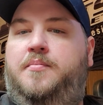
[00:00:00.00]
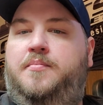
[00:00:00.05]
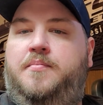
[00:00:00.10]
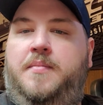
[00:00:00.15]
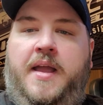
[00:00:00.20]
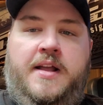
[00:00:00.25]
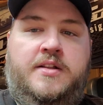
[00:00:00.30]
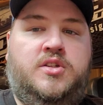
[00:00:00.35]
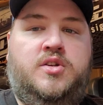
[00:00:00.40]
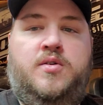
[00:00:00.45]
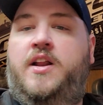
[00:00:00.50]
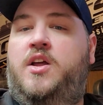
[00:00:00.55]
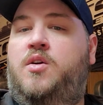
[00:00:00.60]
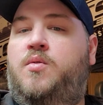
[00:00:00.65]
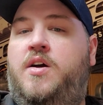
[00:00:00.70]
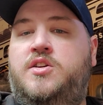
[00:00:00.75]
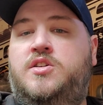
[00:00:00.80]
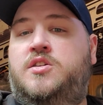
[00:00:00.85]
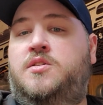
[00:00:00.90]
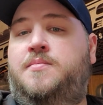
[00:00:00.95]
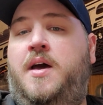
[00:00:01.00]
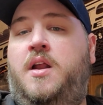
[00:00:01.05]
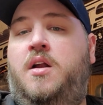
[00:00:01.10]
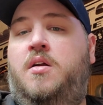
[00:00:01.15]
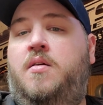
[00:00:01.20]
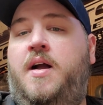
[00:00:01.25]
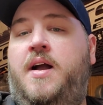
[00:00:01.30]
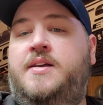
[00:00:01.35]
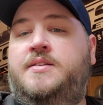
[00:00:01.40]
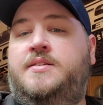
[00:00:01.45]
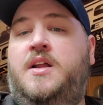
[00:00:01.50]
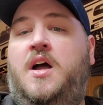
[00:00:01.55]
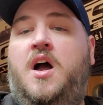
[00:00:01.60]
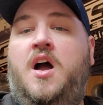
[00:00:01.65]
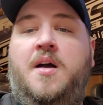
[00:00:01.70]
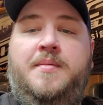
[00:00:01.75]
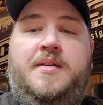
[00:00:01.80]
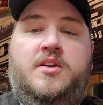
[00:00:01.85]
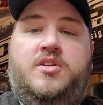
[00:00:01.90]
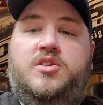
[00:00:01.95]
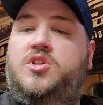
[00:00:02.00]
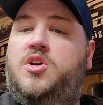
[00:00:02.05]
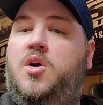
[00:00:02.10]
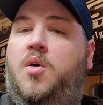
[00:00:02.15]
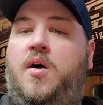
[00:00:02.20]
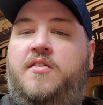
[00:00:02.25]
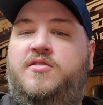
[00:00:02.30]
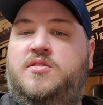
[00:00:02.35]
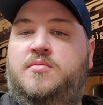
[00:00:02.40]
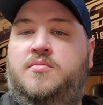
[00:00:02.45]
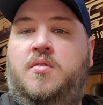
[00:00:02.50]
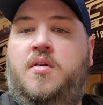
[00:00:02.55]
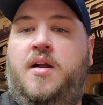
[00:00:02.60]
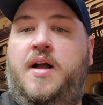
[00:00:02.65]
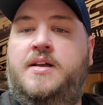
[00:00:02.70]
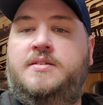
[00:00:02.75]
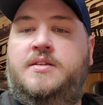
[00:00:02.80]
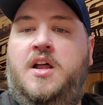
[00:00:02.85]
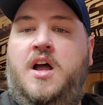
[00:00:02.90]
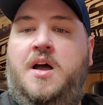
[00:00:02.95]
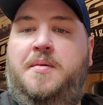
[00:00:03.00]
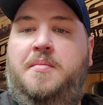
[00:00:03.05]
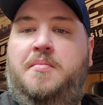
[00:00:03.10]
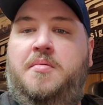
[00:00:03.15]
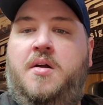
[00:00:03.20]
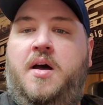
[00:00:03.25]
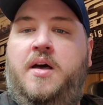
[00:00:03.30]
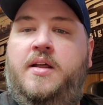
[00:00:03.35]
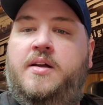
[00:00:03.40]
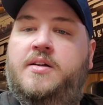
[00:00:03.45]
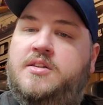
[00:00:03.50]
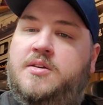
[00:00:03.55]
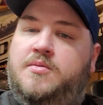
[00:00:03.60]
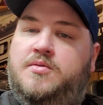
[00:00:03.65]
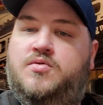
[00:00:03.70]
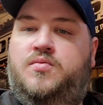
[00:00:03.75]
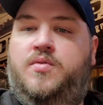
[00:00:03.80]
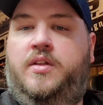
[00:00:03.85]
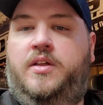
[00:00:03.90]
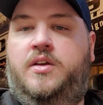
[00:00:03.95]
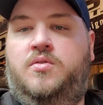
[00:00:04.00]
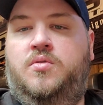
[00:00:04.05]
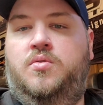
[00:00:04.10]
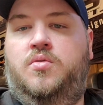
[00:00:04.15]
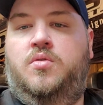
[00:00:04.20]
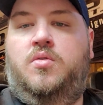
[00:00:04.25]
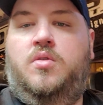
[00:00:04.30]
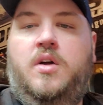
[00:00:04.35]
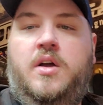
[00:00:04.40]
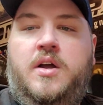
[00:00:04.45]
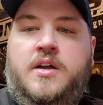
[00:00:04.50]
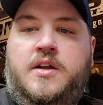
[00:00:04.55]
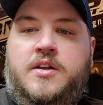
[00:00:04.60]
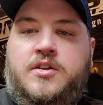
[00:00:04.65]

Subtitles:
answer any questions about Horizon Hobby, to show off some Horizon Hobby products. That was really cool.